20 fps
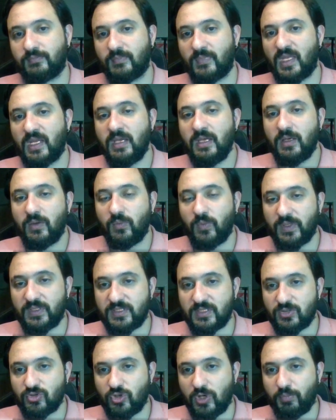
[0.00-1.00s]
with
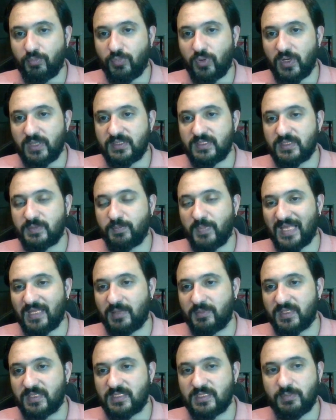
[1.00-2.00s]
strong pointed pediments
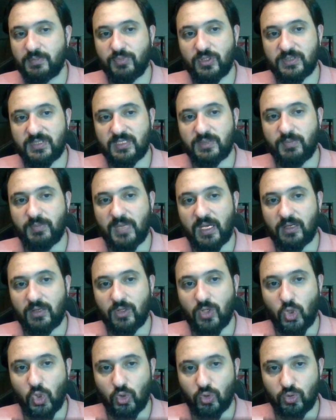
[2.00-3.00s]
supported by
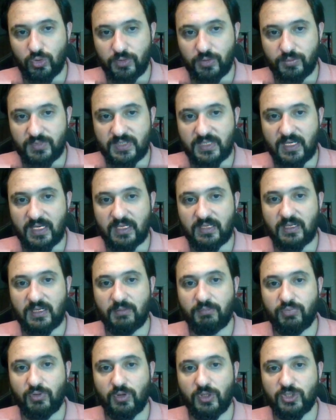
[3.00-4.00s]
columns and
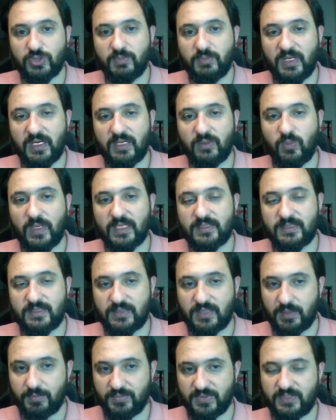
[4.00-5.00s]
approached by wide
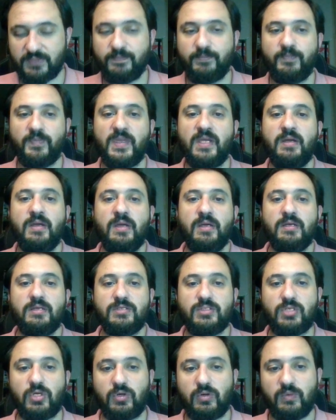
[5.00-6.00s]
steps. So
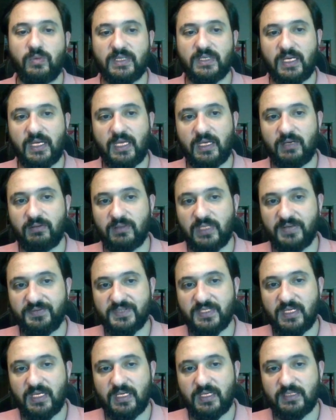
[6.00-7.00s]
what I have left,
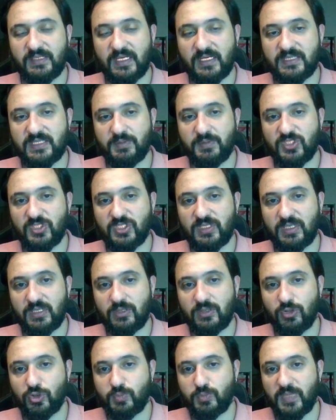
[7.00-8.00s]
the exhibition includes
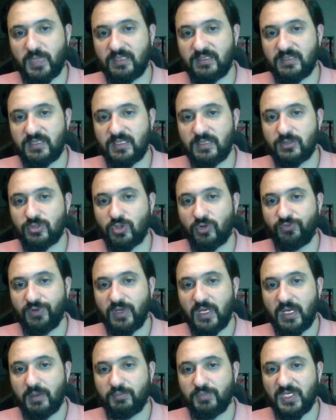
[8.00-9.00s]
paintings of
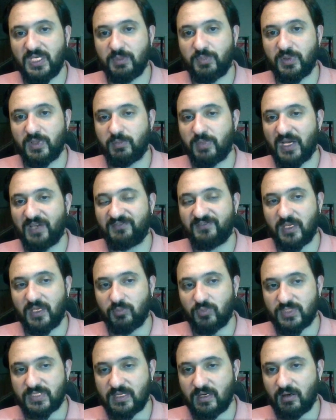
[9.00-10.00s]
people by famous
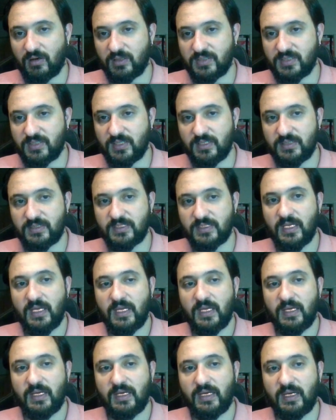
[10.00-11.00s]
artists,
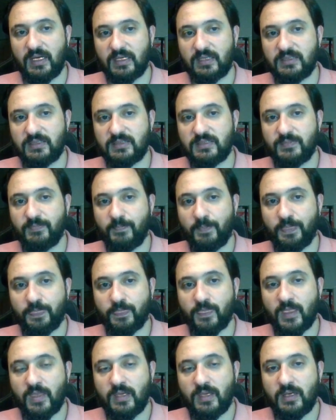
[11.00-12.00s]
and
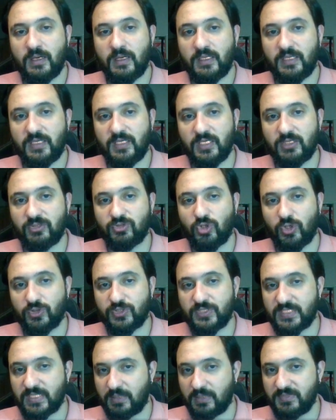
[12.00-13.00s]
he wrote
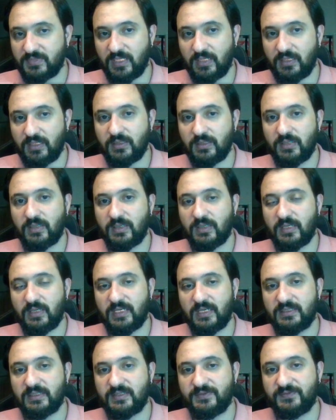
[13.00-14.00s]
something and
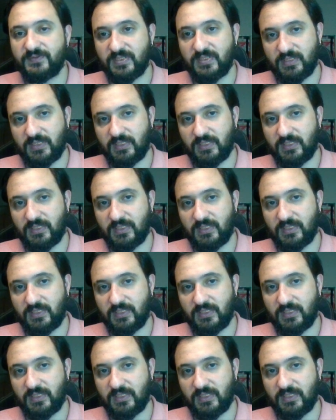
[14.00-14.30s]
feeling.